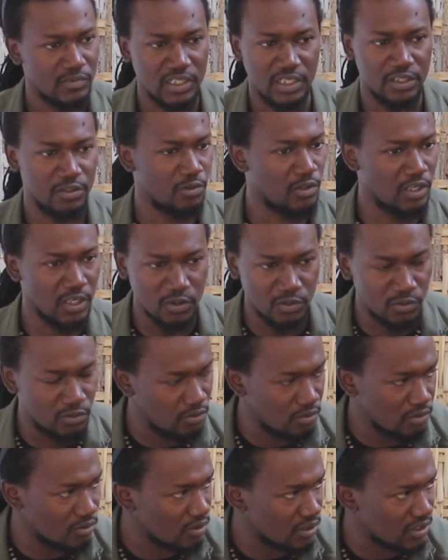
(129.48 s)
And you cannot
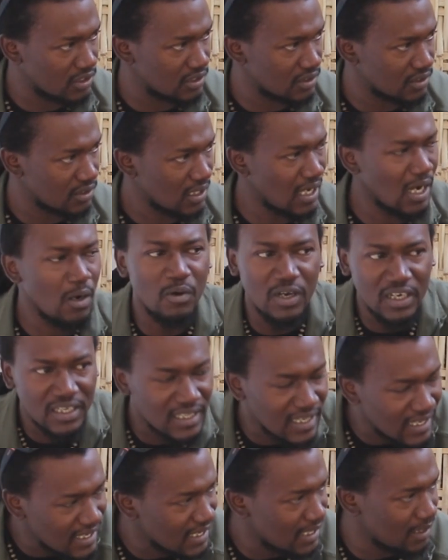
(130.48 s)
do nothing. How
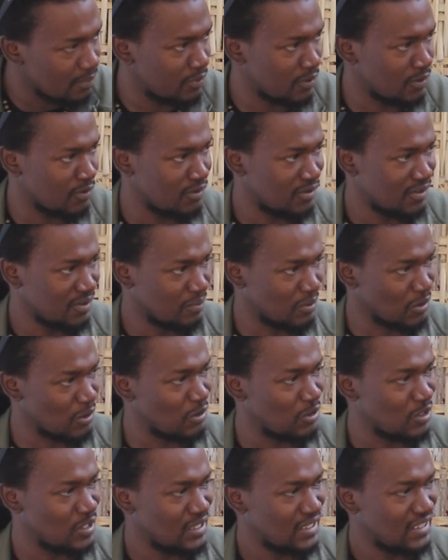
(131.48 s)
can they help you, bro?